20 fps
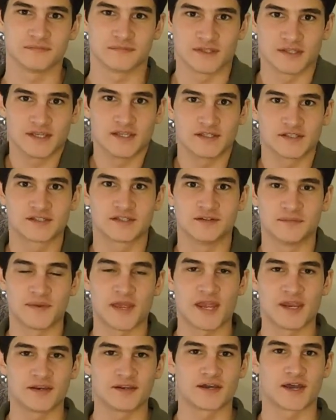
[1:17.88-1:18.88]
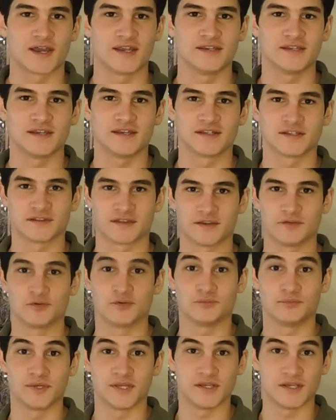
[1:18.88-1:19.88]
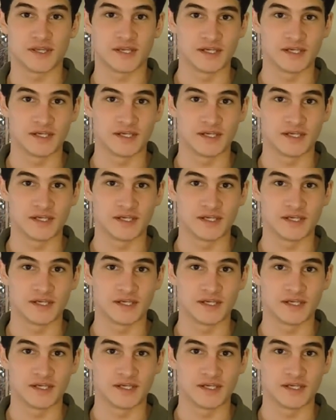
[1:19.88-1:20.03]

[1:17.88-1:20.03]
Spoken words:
is the main idea. They will be